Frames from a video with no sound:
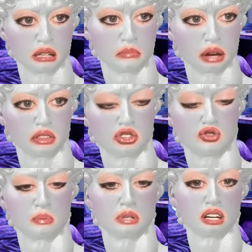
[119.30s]
and made the
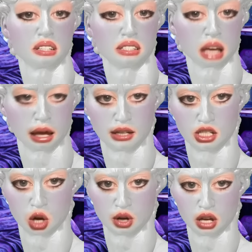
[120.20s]
trip to San
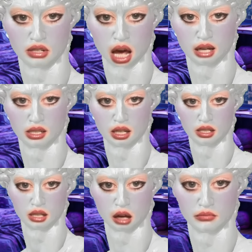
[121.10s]
Antonio, Texas.